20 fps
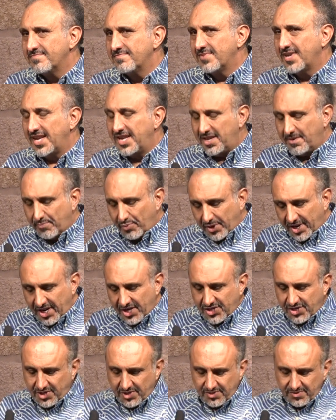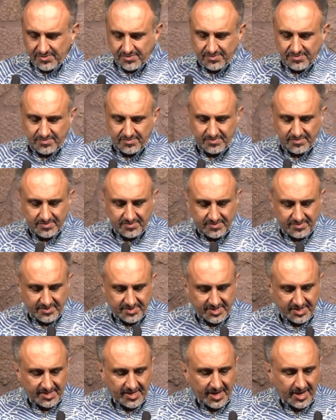and He brings you
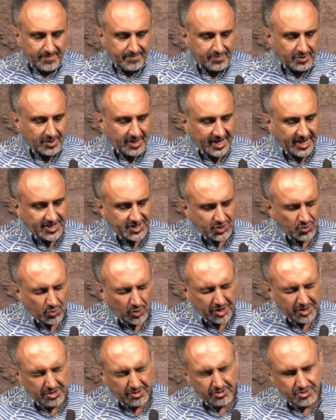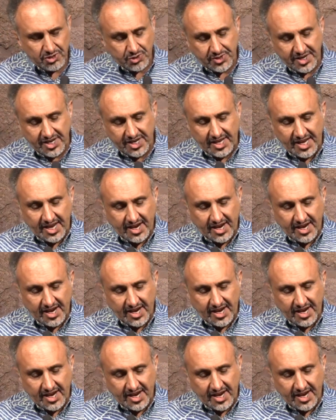to that place where you drink